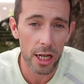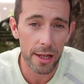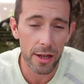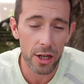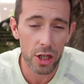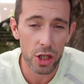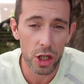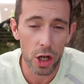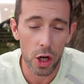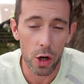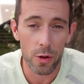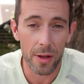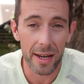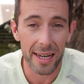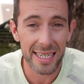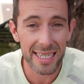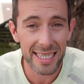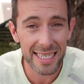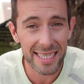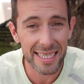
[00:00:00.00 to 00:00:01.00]
in this shoe that
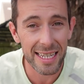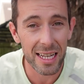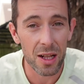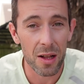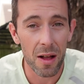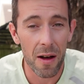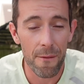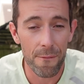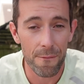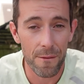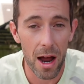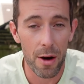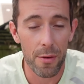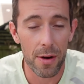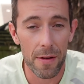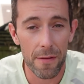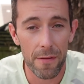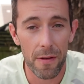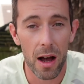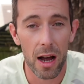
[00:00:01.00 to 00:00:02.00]
it's still a
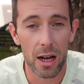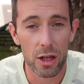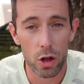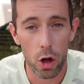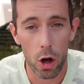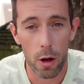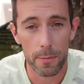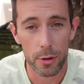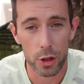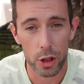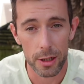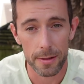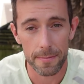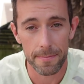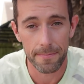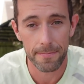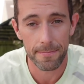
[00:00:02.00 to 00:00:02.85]
very fast option.